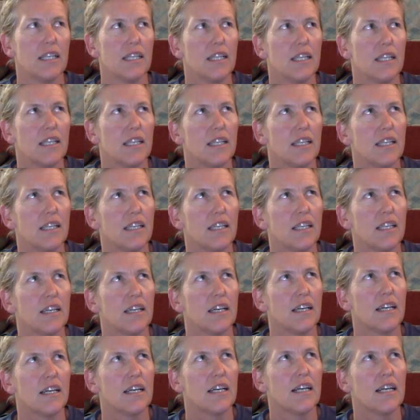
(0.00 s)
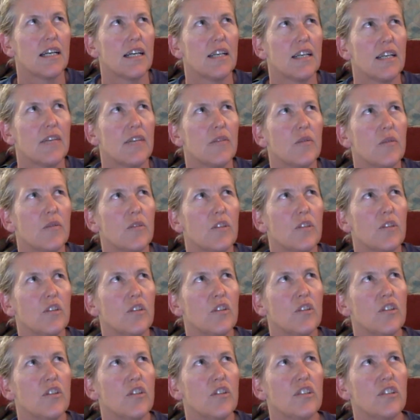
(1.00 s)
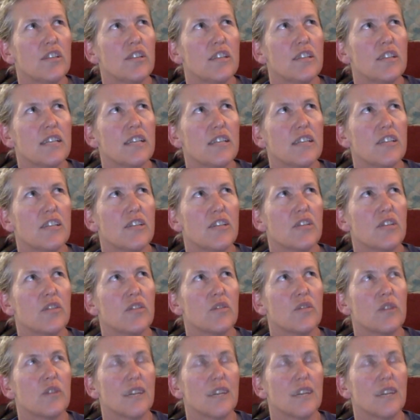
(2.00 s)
You just need to